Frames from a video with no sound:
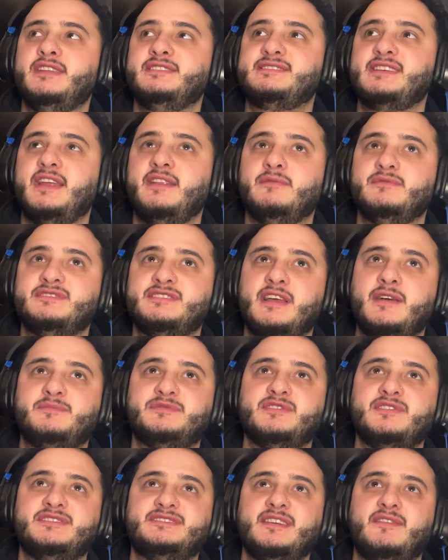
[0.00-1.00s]
and 10. It was
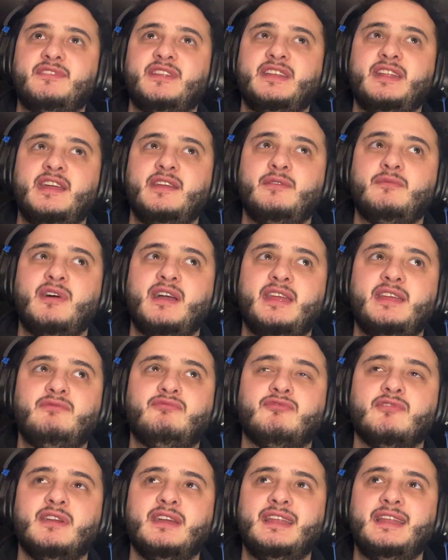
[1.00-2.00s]
episodes 7 and 8 where he
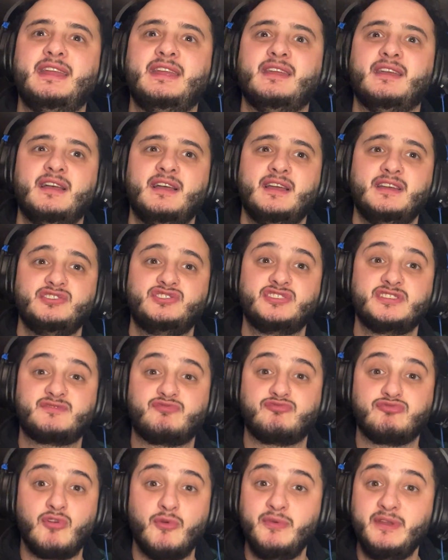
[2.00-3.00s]
really just
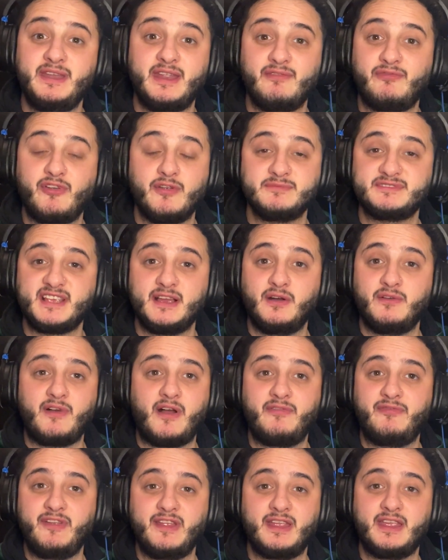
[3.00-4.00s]
ruined it for himself.
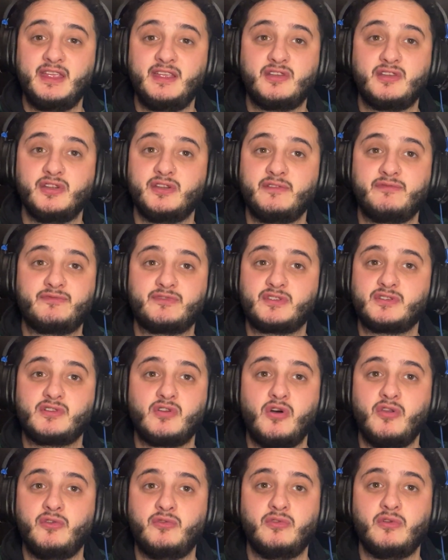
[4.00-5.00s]
I think he could have
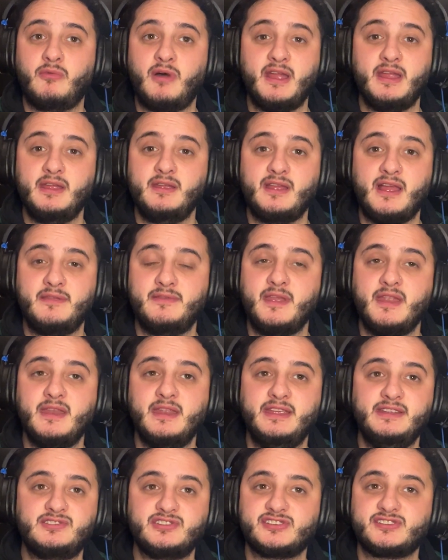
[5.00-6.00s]
gone all the way, and then
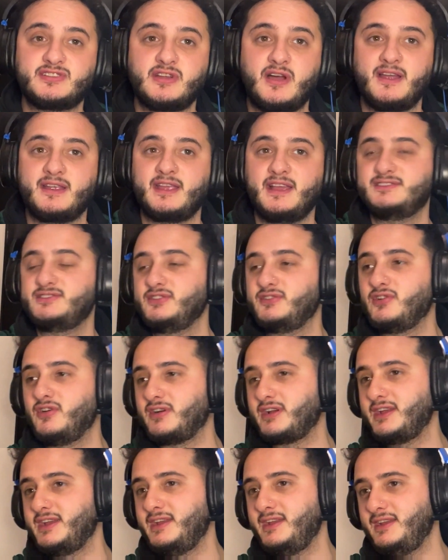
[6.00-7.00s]
he just started getting too
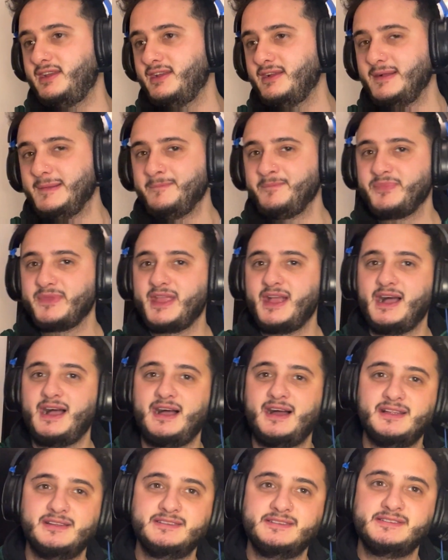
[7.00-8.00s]
cocky,
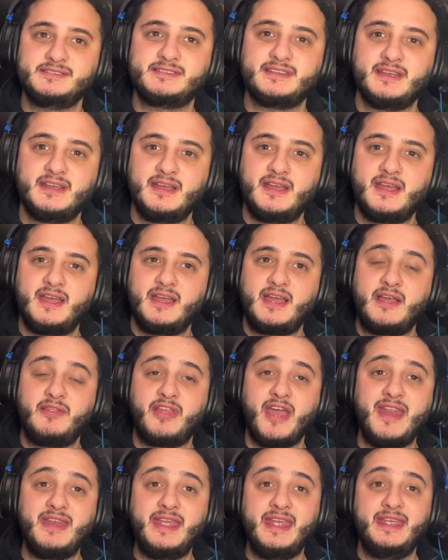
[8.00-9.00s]
and
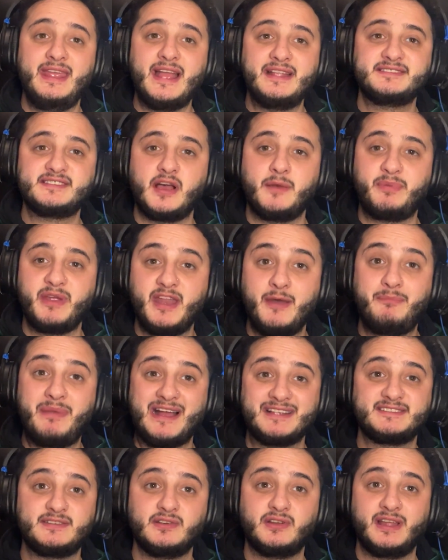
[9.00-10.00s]
then he ends up in a
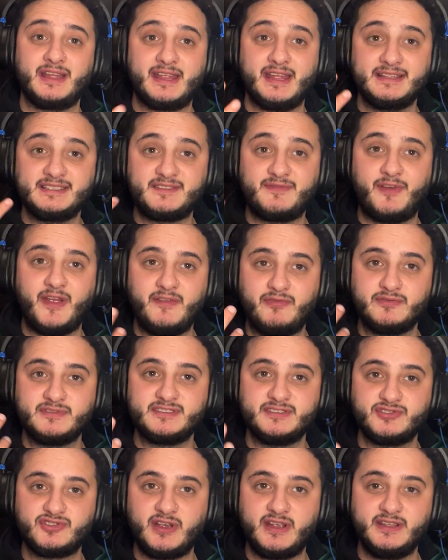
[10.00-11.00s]
battle against faithfuls
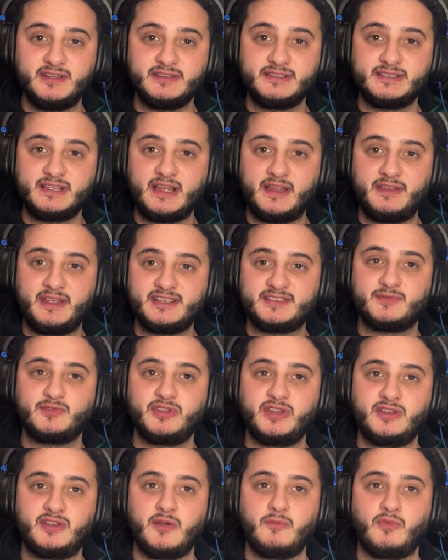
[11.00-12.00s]
and traitors, and that's what
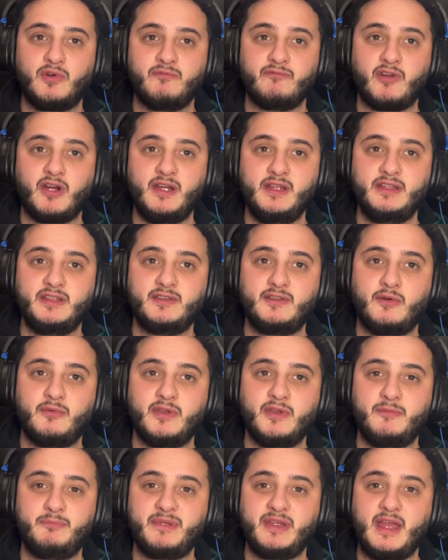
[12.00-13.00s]
you don't want, right? You don't want
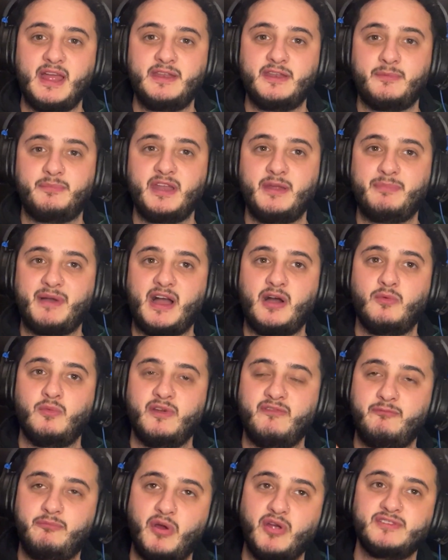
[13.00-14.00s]
to end up in a battle
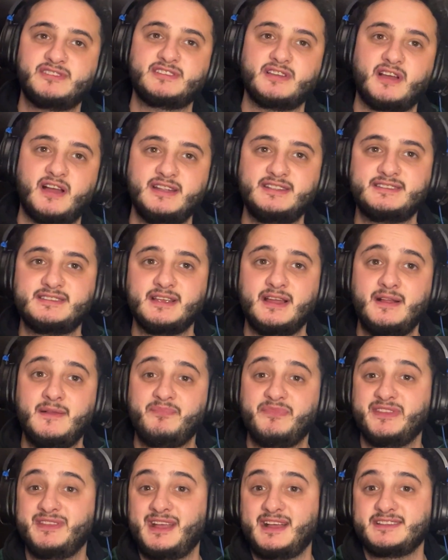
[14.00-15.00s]
with both sides,
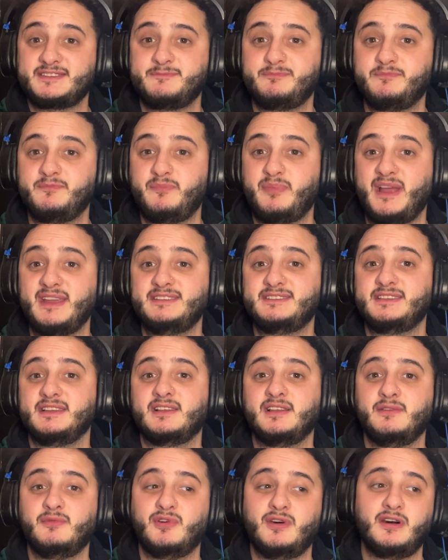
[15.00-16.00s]
and that's
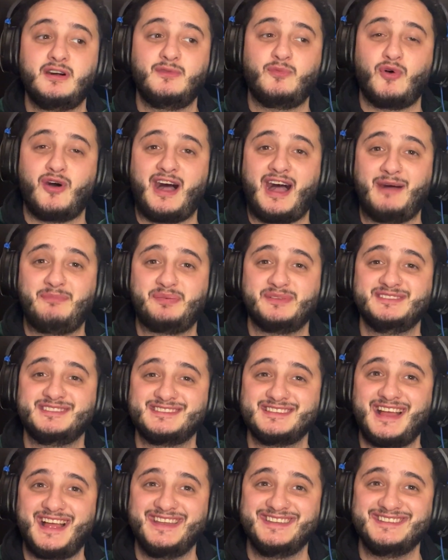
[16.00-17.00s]
basically what happened.
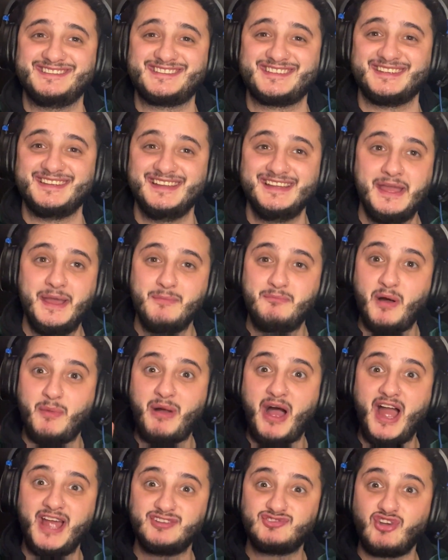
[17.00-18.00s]
And
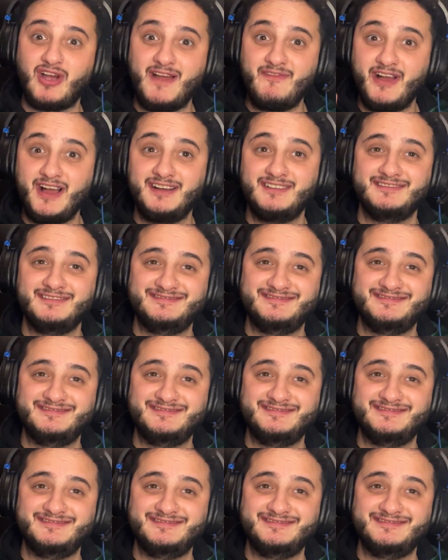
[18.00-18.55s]
bye-bye, driver.